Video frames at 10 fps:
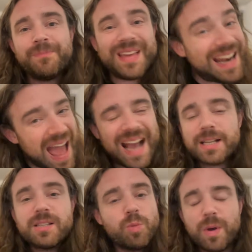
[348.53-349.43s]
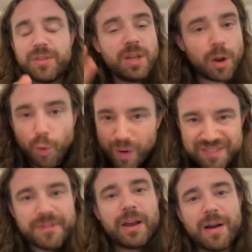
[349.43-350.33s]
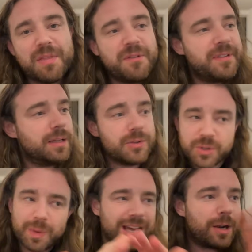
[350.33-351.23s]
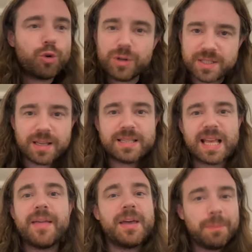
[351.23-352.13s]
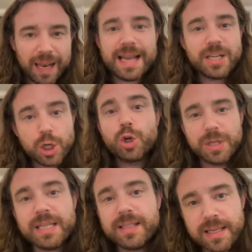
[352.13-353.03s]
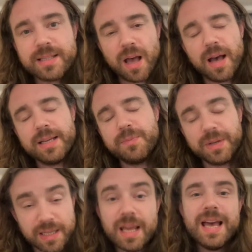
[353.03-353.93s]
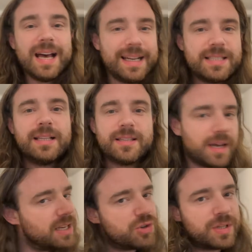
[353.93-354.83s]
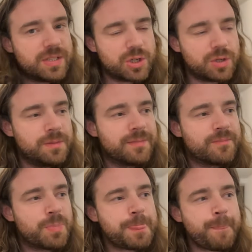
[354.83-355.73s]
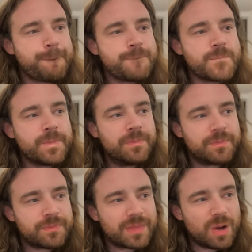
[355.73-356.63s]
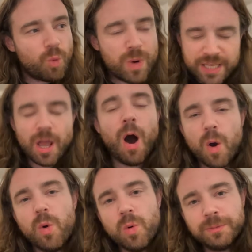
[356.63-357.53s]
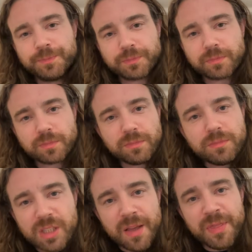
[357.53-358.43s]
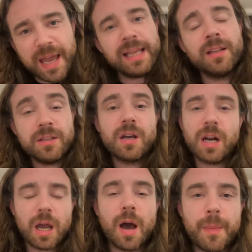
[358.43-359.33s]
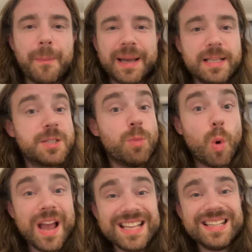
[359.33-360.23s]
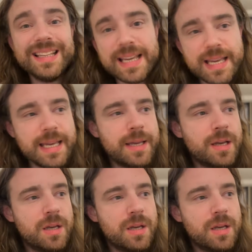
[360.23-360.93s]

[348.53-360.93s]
enact with great vigor out in the field. So we cannot criticize that. They played a good Italy side, but an Italy side in transition. We know that England are going to come up against more Italy-sized,